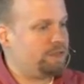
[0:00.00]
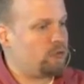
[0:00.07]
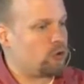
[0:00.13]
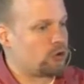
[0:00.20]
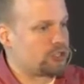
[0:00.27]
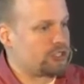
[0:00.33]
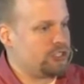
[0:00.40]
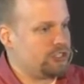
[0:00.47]

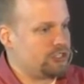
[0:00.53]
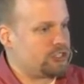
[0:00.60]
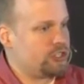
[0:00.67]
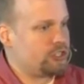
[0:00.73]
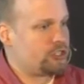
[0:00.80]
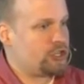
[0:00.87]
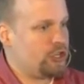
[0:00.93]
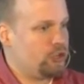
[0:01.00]
forces
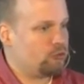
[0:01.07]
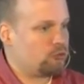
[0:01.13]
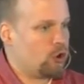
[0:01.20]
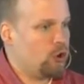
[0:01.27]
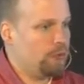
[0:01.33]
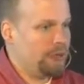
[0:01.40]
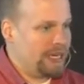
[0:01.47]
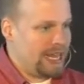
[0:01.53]
to the
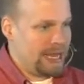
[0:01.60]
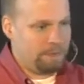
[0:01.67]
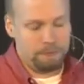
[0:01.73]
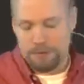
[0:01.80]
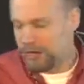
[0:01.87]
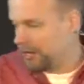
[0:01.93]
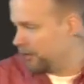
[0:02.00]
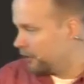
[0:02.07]
Roman
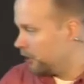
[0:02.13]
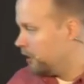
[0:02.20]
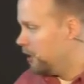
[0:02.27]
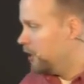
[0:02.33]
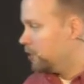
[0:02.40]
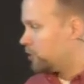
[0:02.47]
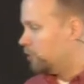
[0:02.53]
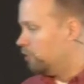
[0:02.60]
Empire.
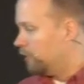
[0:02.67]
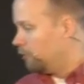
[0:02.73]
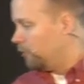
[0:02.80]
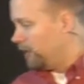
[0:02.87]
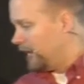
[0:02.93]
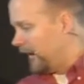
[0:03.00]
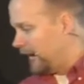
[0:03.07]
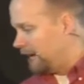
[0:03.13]
So when
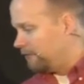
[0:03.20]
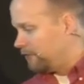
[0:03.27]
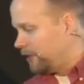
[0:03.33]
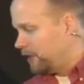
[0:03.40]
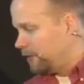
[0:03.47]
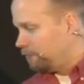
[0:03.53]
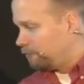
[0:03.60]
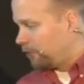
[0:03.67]
we have,
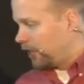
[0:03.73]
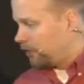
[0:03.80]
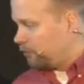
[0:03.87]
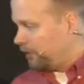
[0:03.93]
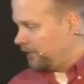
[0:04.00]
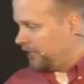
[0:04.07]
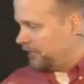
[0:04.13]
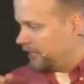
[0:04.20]

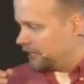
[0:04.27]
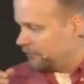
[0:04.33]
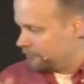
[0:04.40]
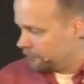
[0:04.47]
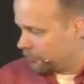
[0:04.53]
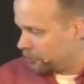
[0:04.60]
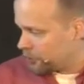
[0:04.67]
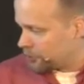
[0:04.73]
like we did on the
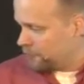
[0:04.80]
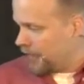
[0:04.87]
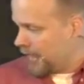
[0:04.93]
first